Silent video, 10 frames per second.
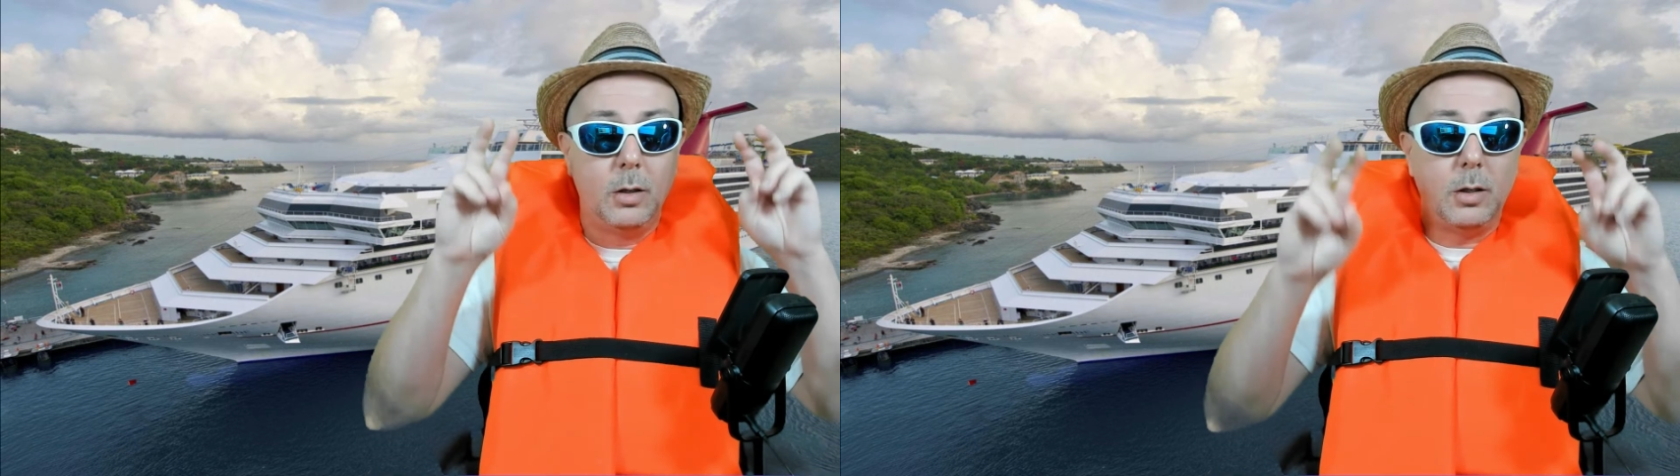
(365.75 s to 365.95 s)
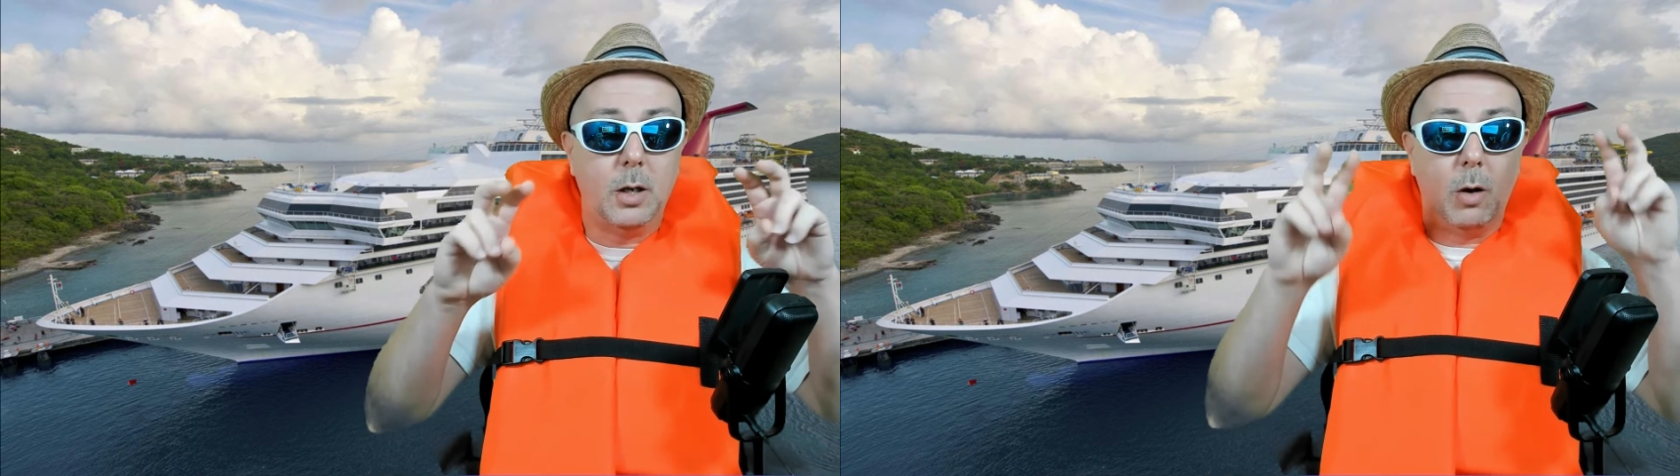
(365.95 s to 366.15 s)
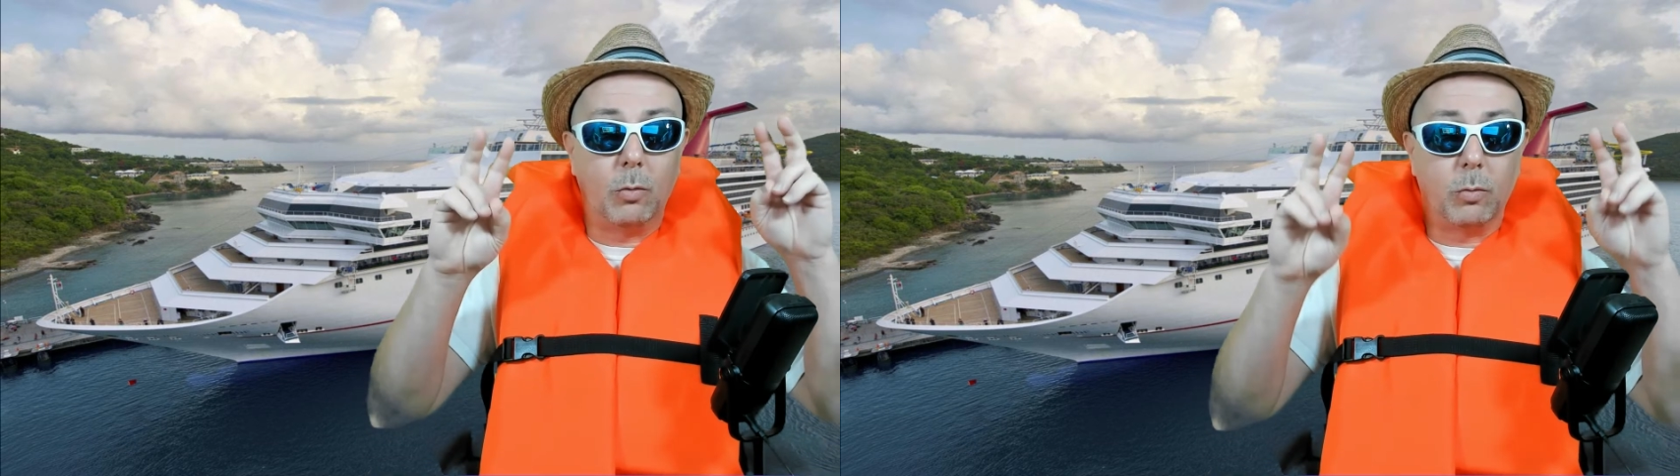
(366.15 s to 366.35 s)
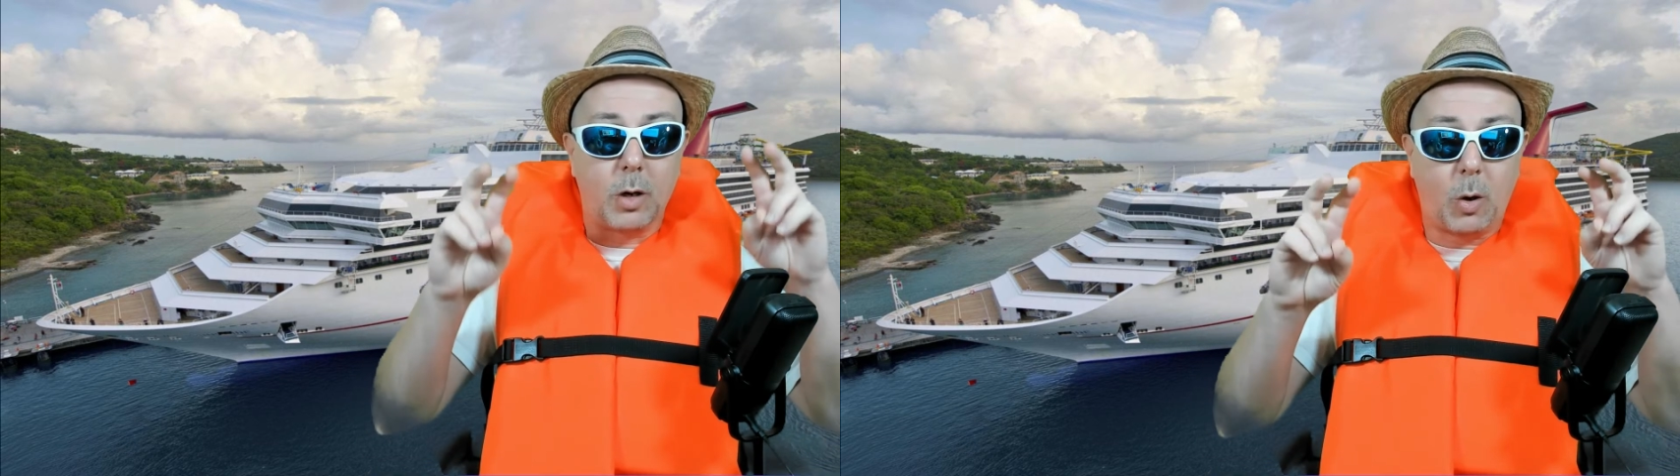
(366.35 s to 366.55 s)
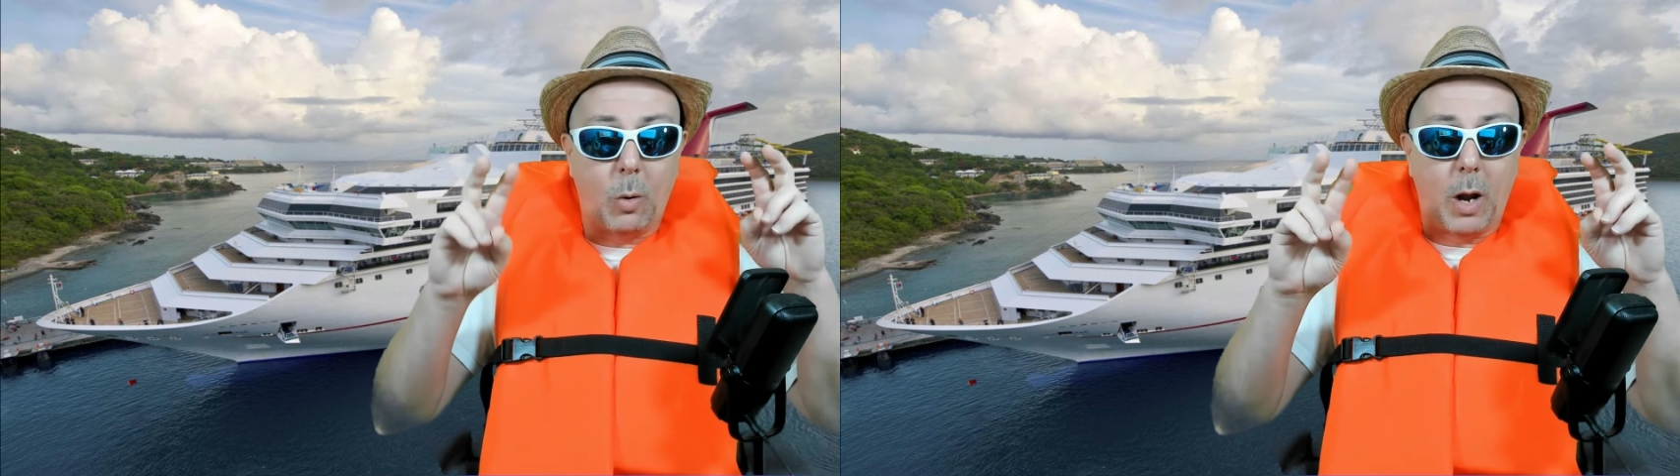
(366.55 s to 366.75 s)
you know,
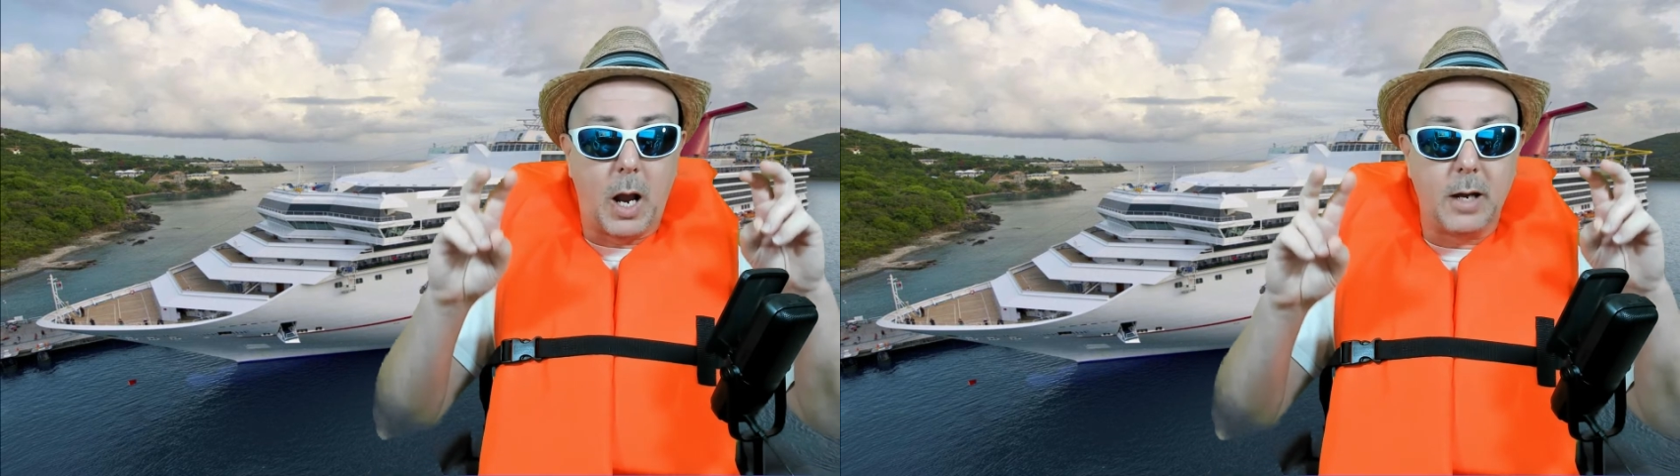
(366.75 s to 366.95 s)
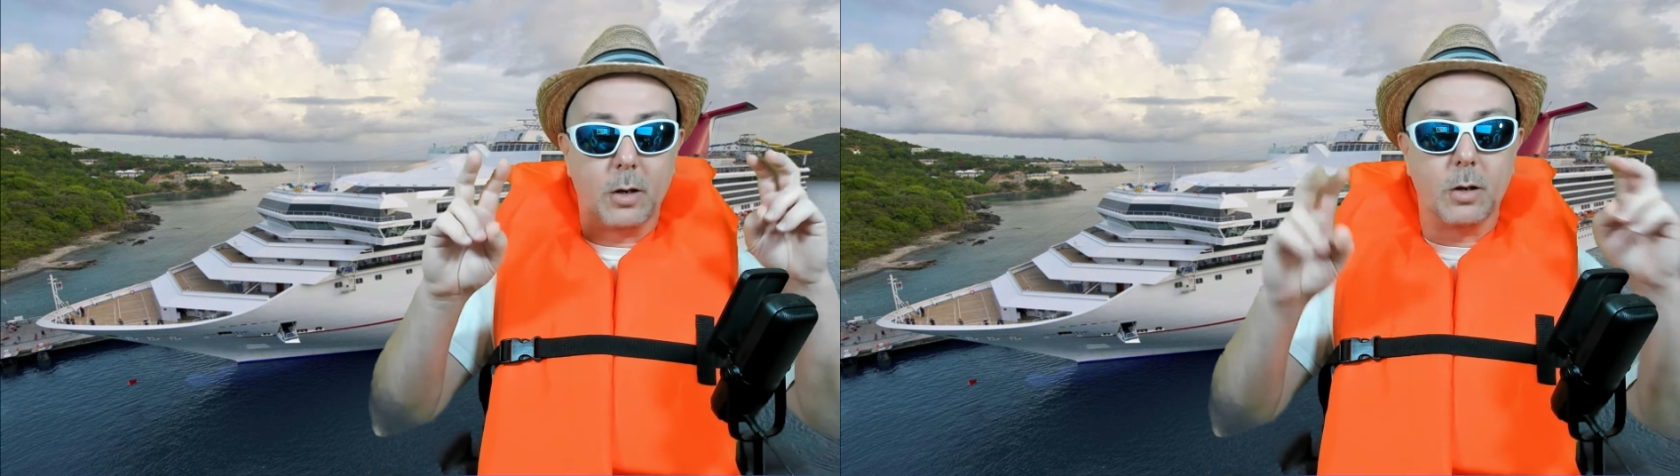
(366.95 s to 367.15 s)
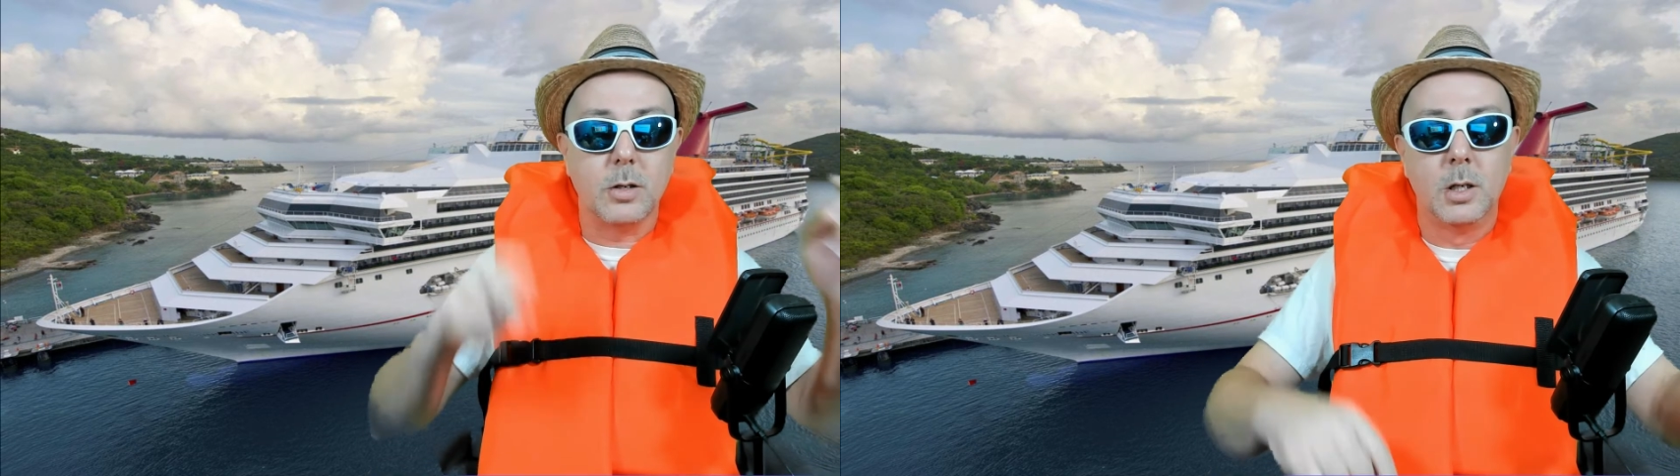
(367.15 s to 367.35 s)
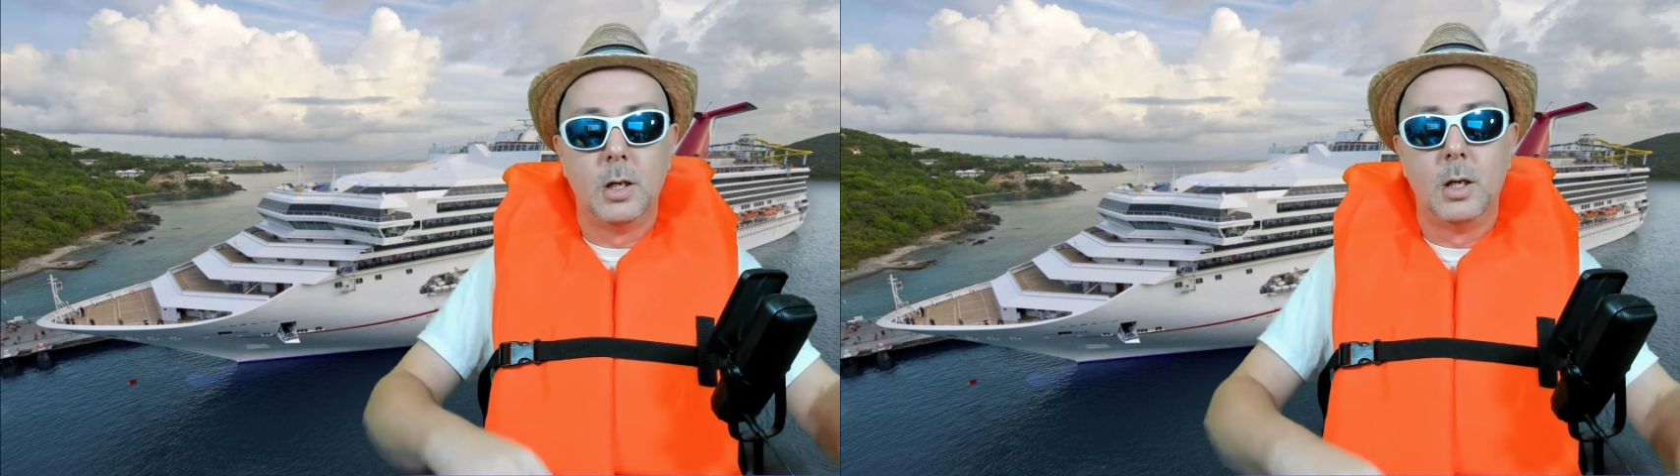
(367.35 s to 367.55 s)
required.